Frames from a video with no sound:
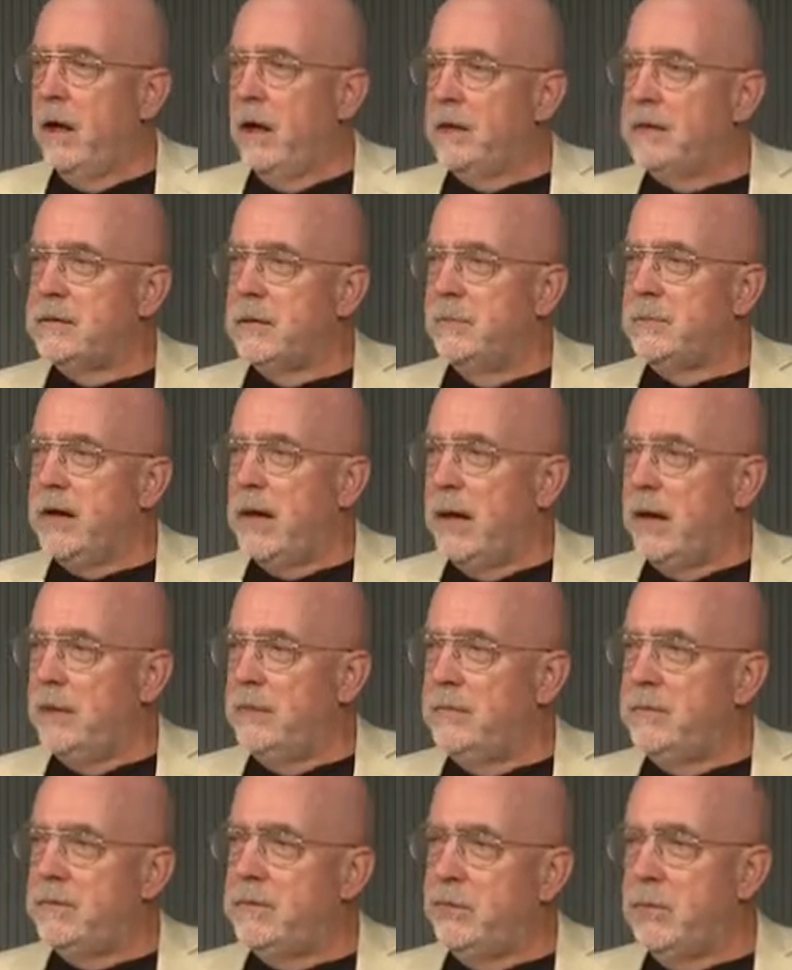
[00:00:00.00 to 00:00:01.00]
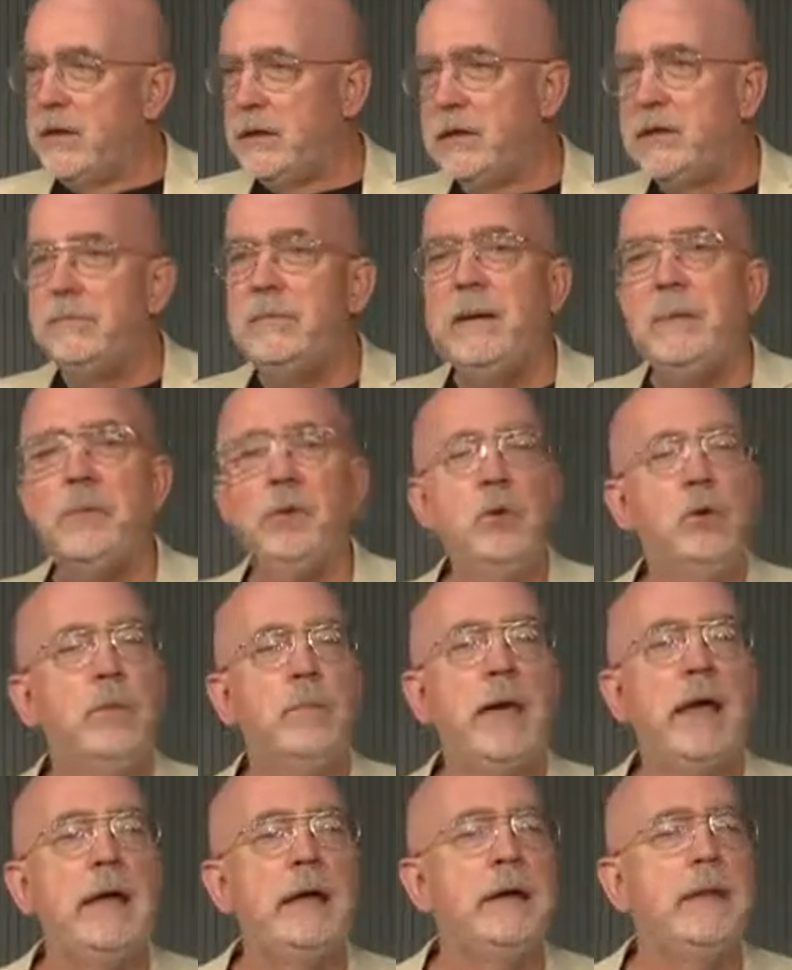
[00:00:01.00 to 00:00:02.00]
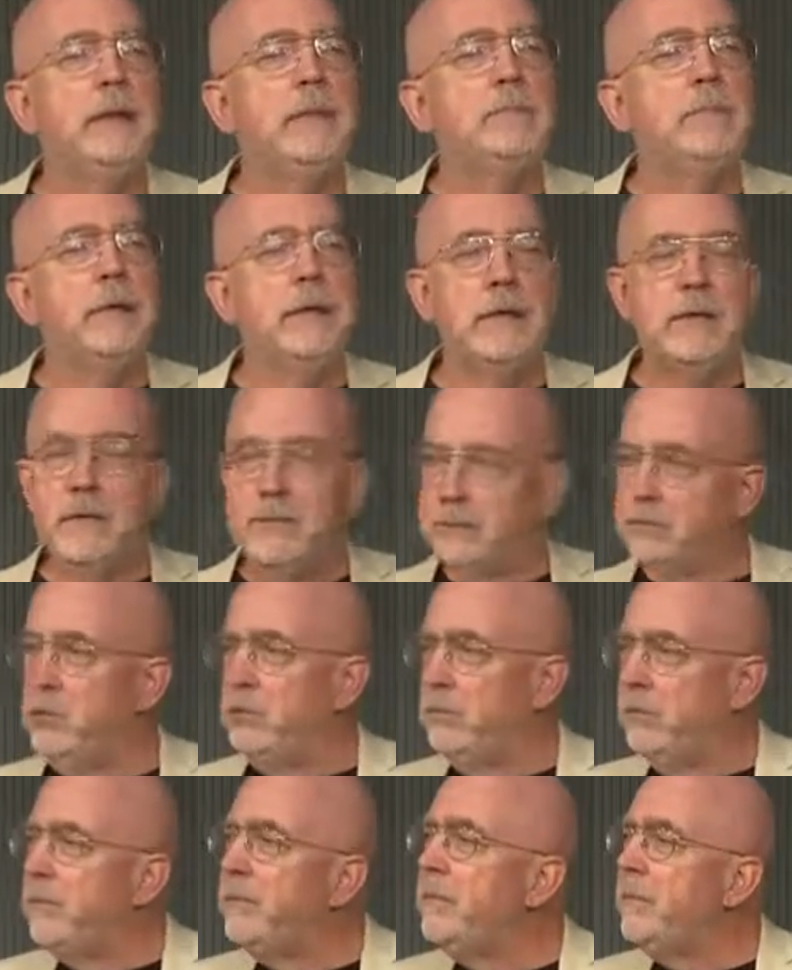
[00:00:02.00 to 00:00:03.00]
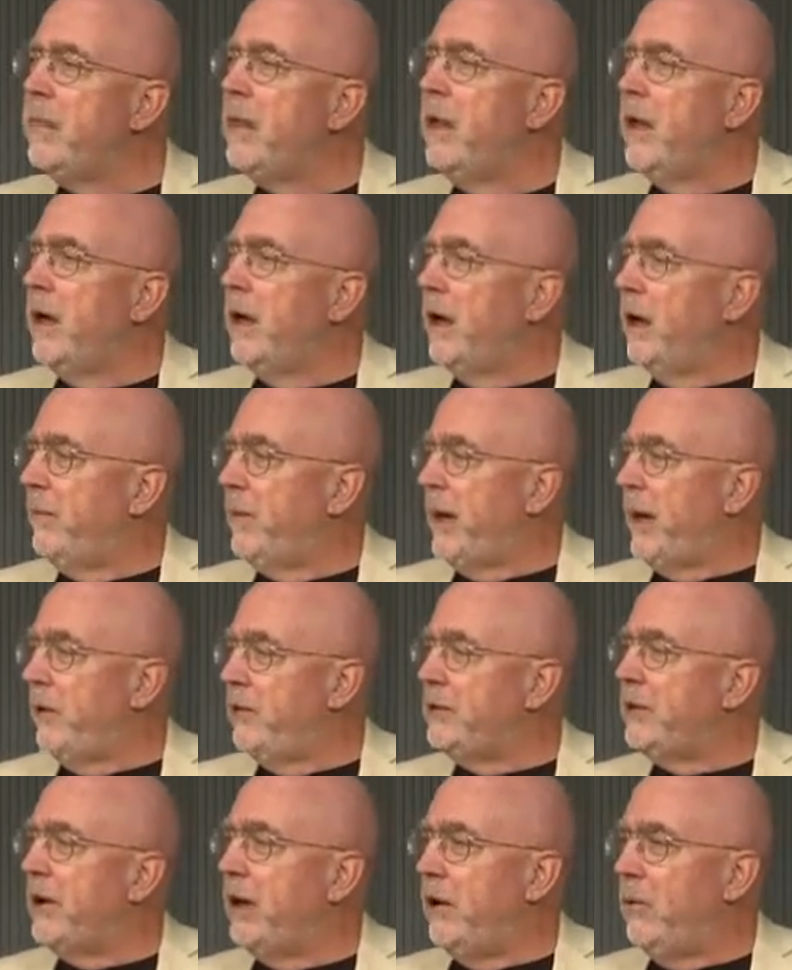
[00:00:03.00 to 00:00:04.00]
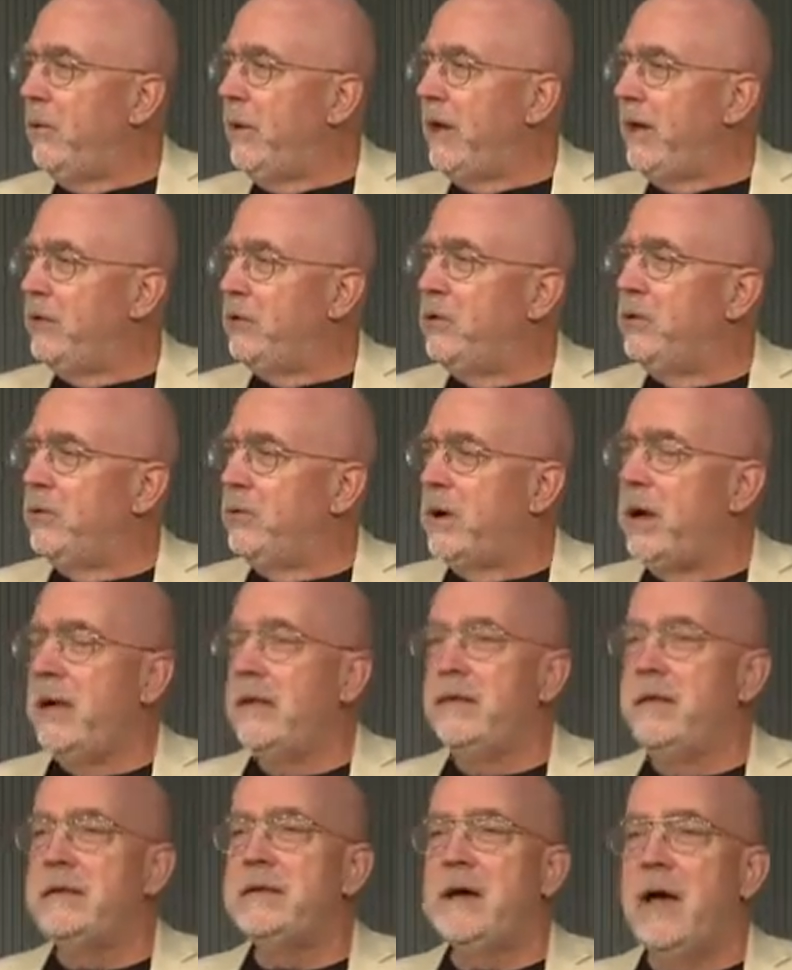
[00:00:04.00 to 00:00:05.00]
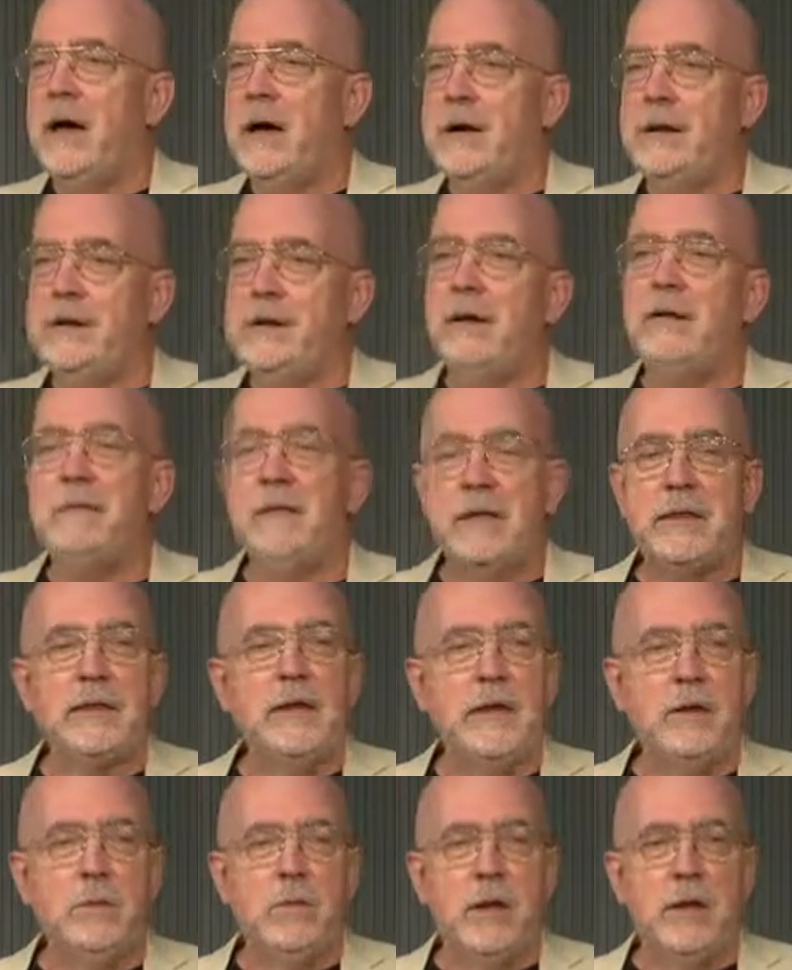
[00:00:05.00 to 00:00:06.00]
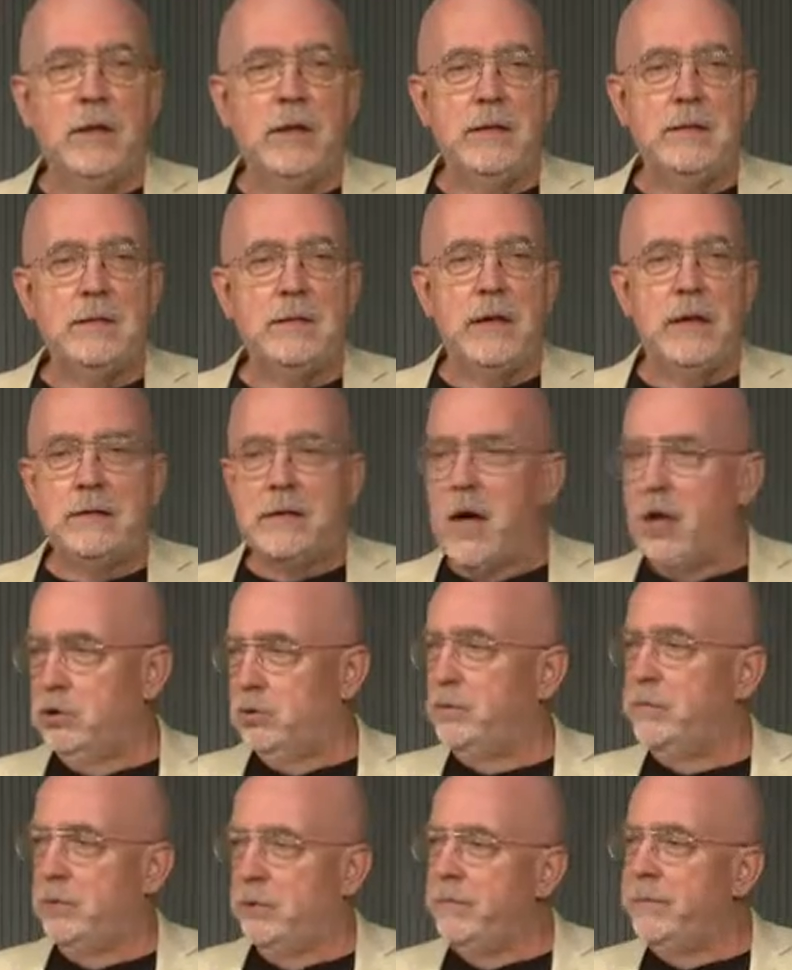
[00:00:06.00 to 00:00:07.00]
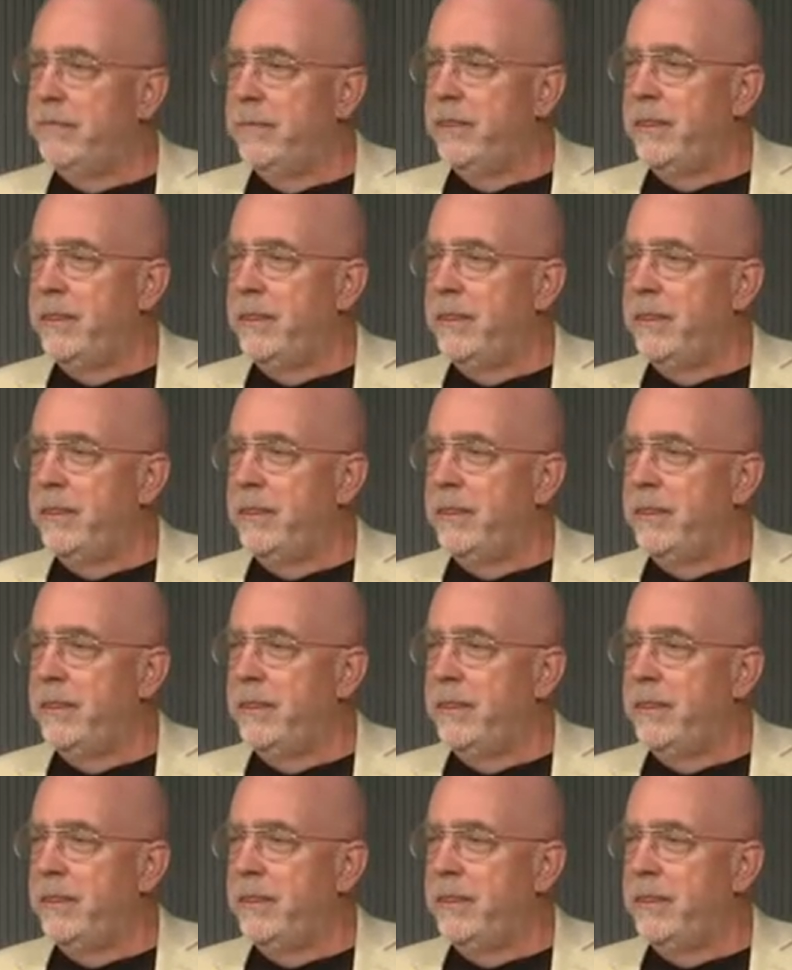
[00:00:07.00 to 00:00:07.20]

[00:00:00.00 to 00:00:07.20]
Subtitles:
sometimes with people who may be in this room, about whether this kind of a thing was tolerable.